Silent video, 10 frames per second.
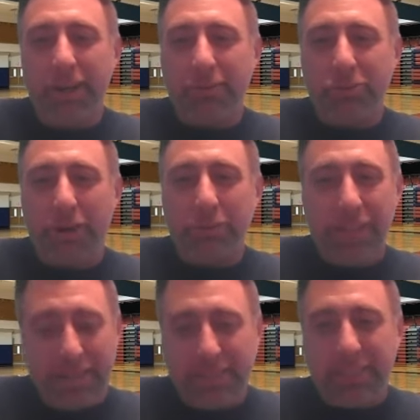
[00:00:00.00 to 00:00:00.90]
So I was
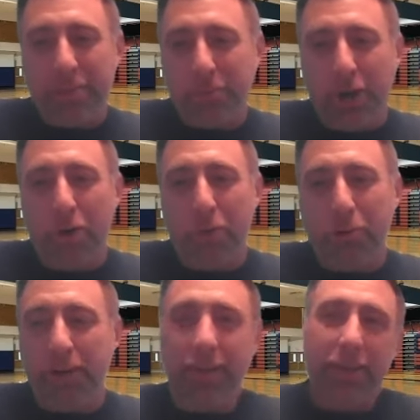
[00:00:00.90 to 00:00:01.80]
sad to see him go,
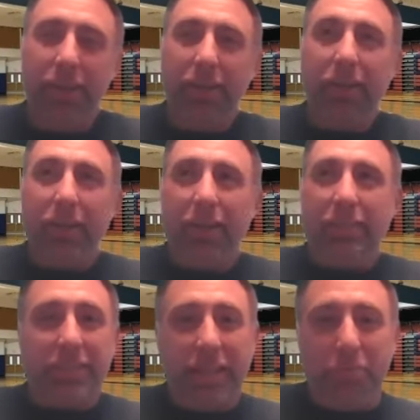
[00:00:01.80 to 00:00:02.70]
but at
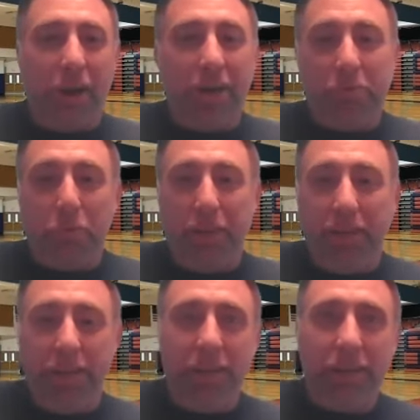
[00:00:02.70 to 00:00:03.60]
the same time for
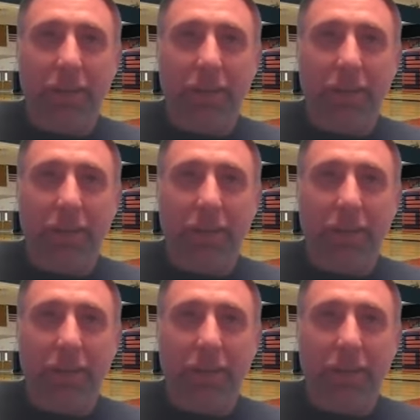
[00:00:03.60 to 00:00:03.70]
me,